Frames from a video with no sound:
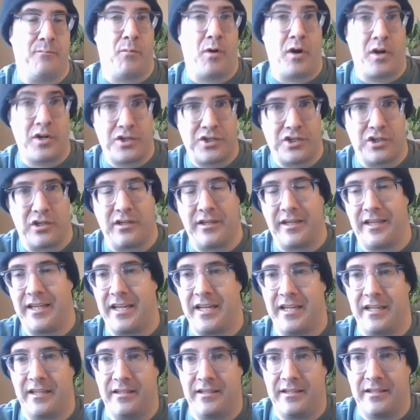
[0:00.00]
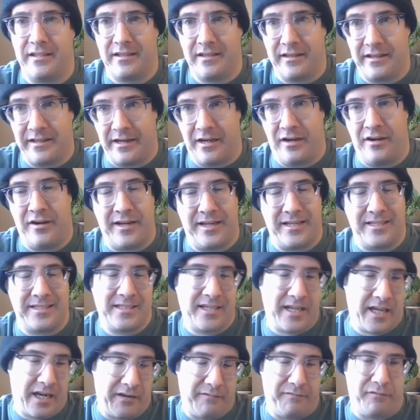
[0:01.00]
Marchand getting there as
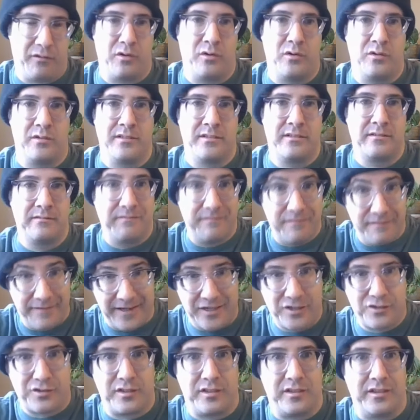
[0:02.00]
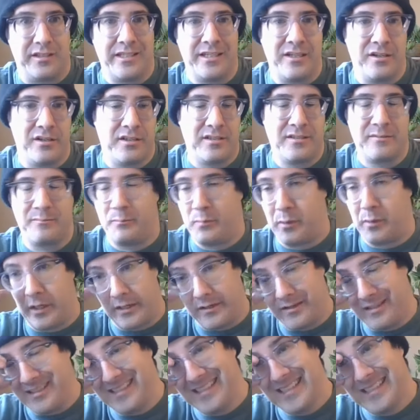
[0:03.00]
kind of those veteran leaders.
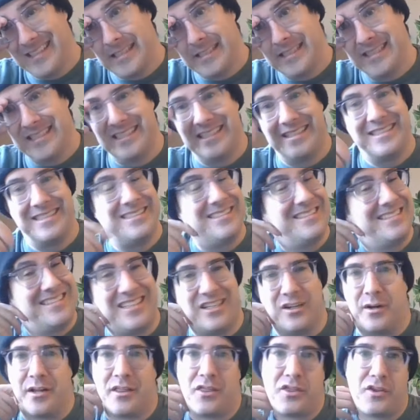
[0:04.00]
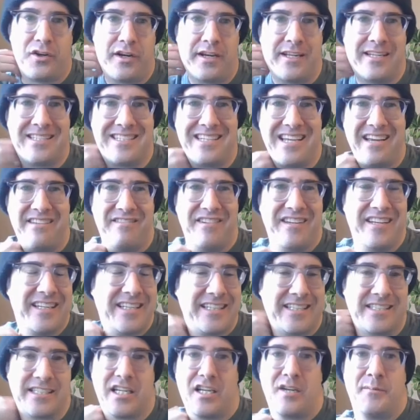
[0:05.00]
But, you know, at 37,
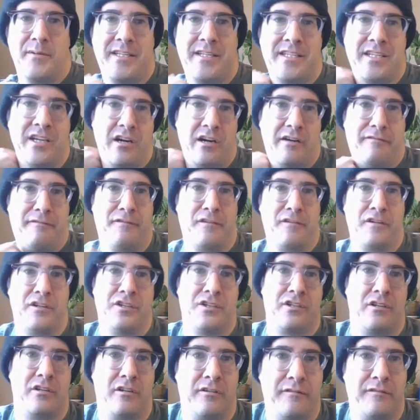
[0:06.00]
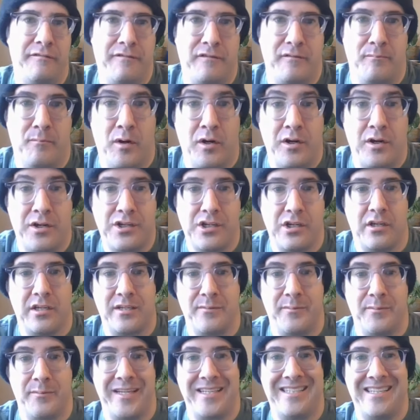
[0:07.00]
it's going to be tough for sure for Marchand
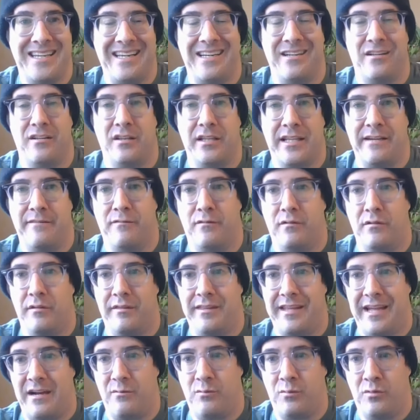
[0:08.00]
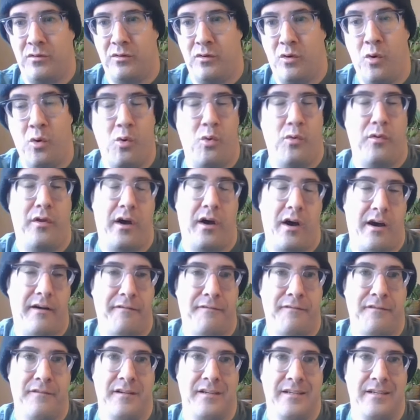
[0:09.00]
to maintain a level that will hold
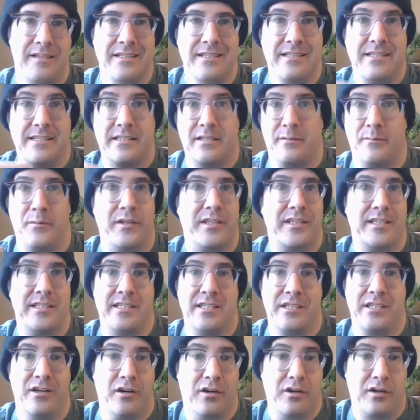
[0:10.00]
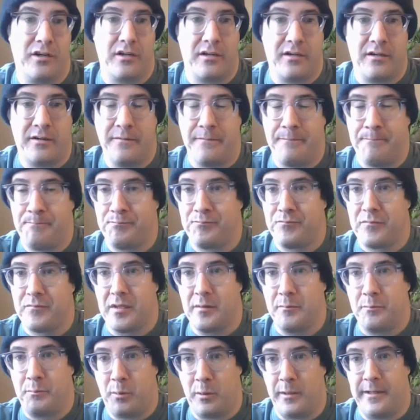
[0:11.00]
off some of these younger
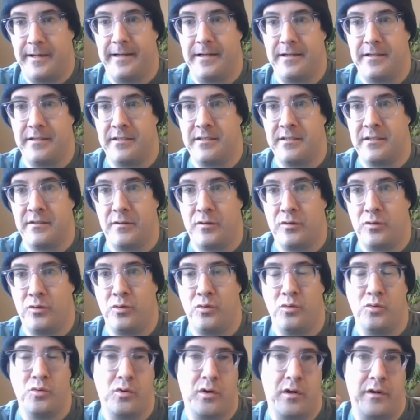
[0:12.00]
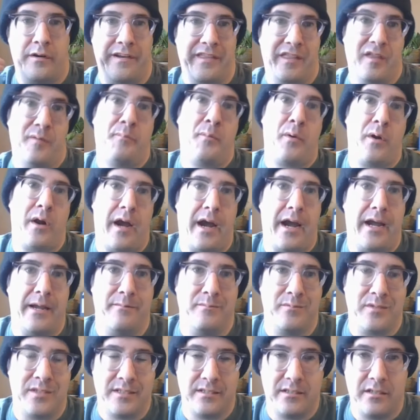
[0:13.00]
players who are in the
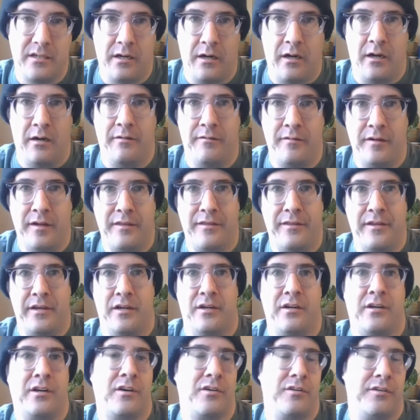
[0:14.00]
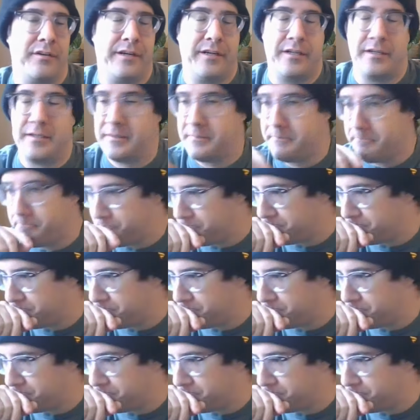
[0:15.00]
primes of their careers.